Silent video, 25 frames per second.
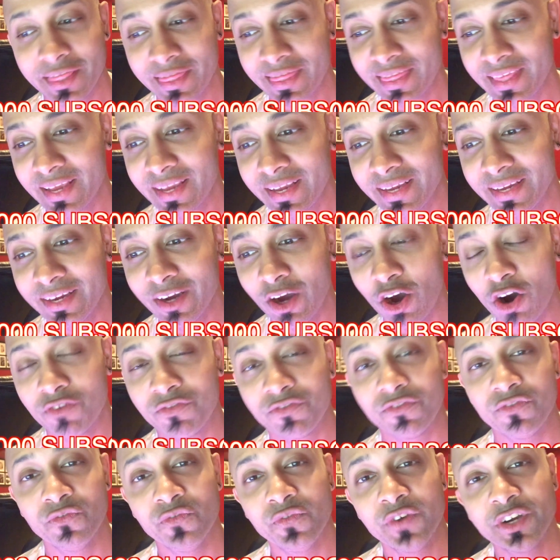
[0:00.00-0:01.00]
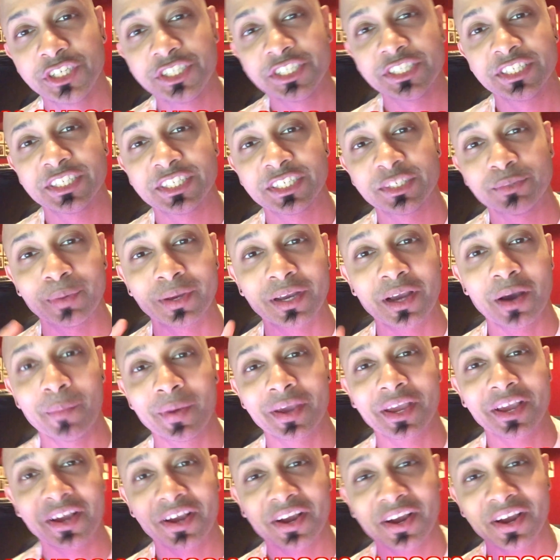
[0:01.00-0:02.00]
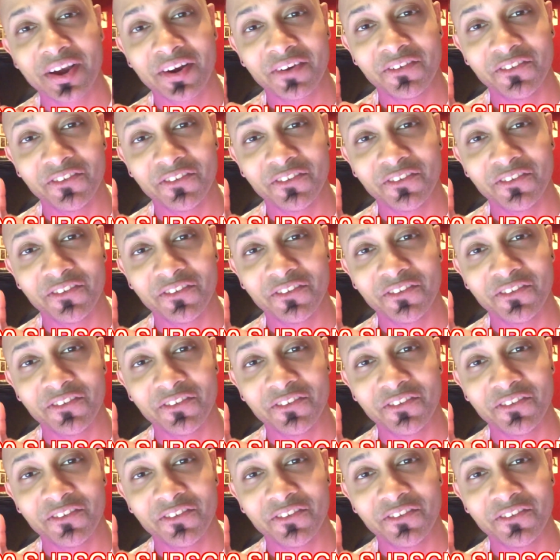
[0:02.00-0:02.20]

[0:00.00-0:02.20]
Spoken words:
thing of Visions becoming